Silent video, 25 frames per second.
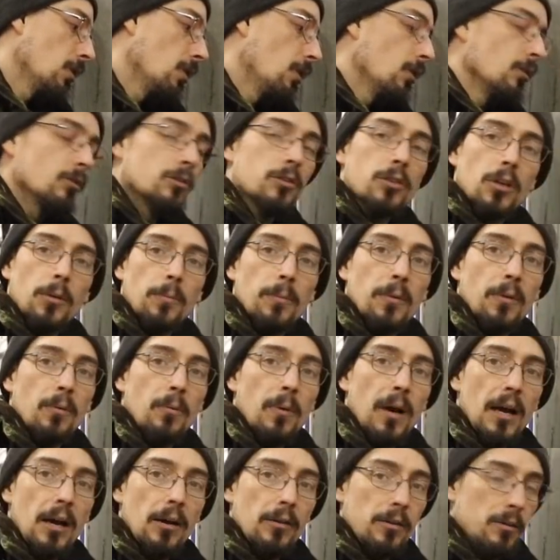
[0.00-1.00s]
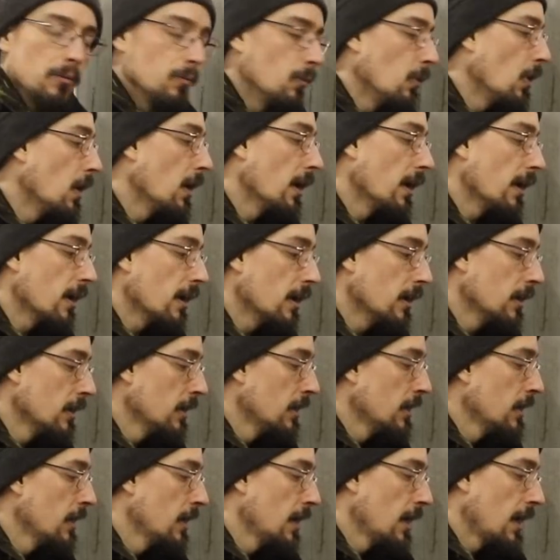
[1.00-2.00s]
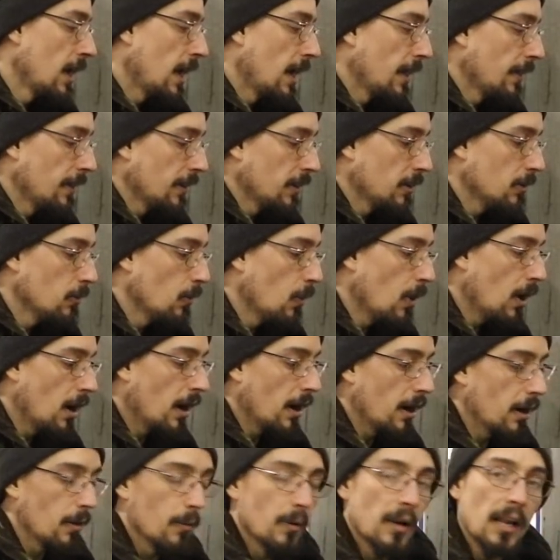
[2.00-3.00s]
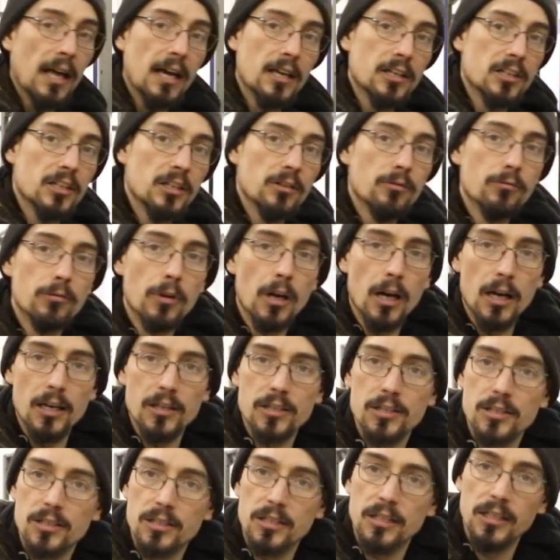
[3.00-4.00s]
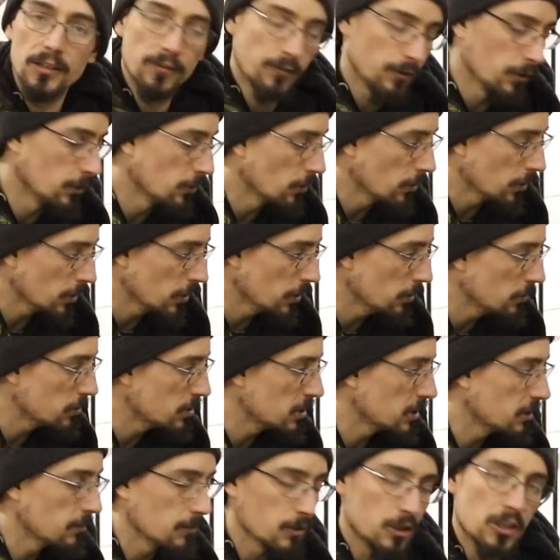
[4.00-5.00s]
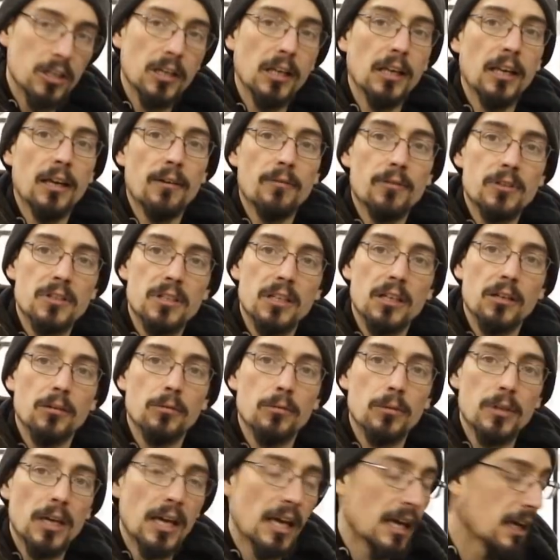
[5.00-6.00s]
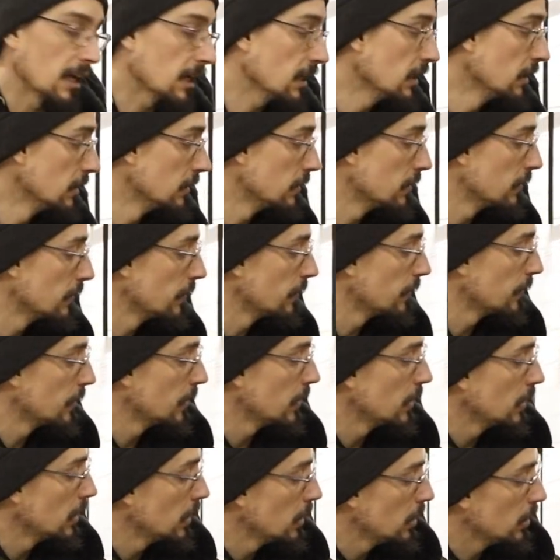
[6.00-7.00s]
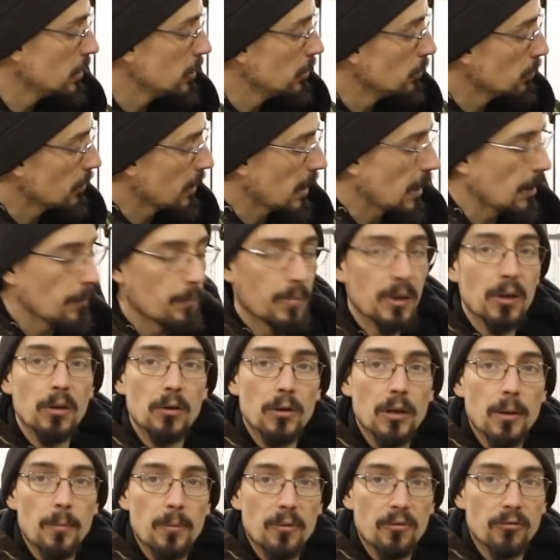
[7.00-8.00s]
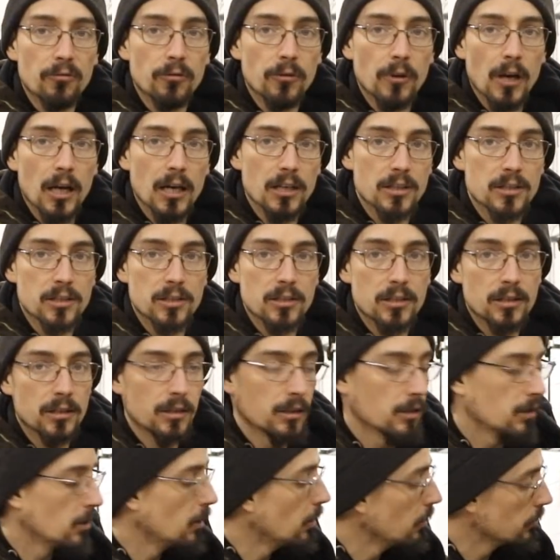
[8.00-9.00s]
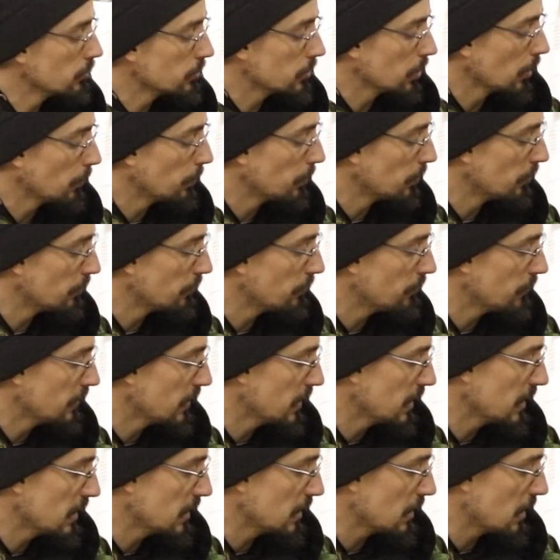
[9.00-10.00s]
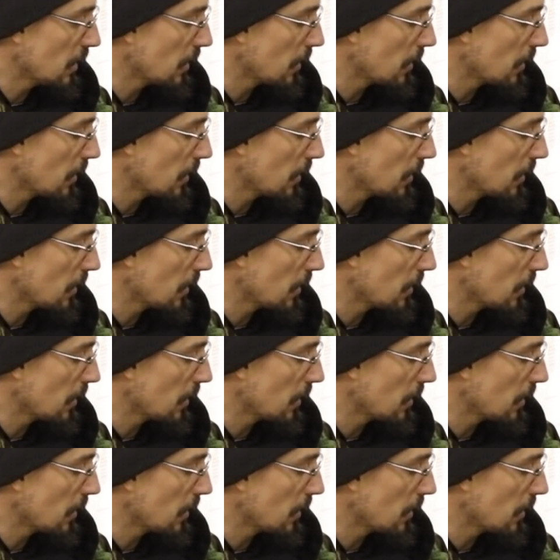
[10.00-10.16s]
on top of the welding wire, and then the wire will actually rust. If you're not using the machine every single day, you'll get a build-up of rust on top of the